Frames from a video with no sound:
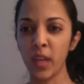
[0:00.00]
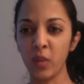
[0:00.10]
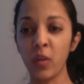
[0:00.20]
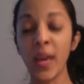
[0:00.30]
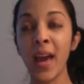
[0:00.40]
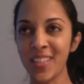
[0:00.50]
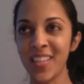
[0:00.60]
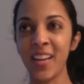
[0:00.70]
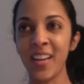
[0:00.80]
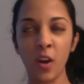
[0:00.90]
than you. Yeah, it's
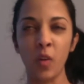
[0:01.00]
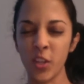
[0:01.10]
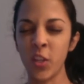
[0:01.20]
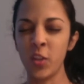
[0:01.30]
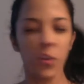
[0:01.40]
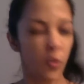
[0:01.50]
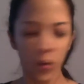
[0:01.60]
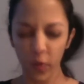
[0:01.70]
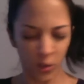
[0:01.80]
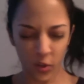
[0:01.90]
I know. It's a new
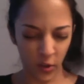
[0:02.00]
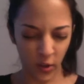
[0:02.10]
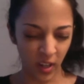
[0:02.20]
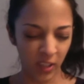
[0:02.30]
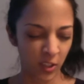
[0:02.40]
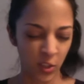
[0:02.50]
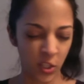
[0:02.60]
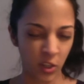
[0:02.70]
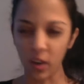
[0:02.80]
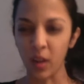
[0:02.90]
newer younger
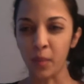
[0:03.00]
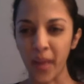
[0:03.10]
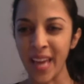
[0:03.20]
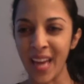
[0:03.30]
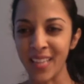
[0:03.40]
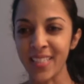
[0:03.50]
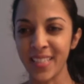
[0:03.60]
startup. I get it.